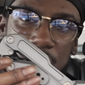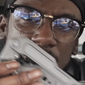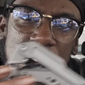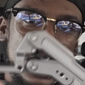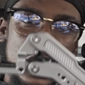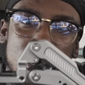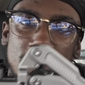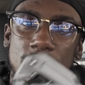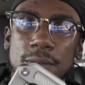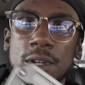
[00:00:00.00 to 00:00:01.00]
car suction
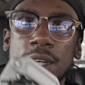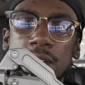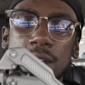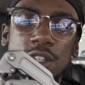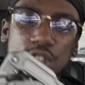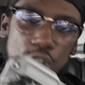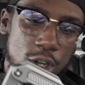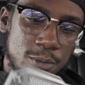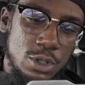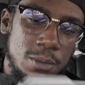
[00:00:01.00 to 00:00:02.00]
mount, shock
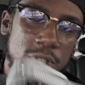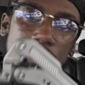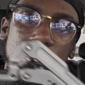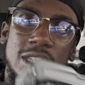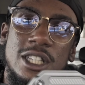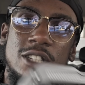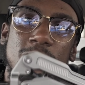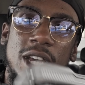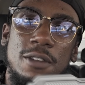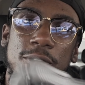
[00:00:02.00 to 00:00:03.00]
absorber. So this is
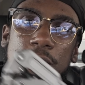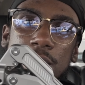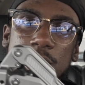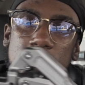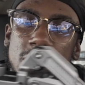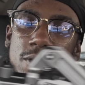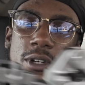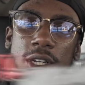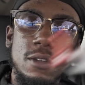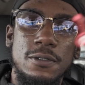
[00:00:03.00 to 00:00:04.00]
made
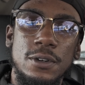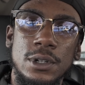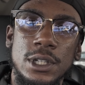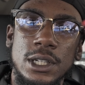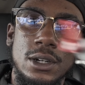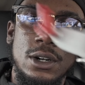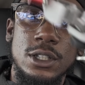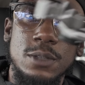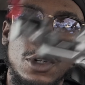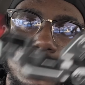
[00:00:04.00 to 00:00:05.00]
specifically for the
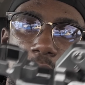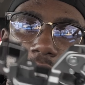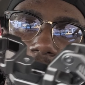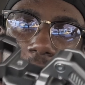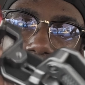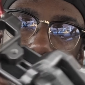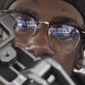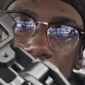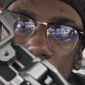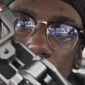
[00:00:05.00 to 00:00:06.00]
Osmo Pocket
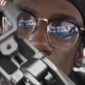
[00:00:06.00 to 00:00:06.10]
3,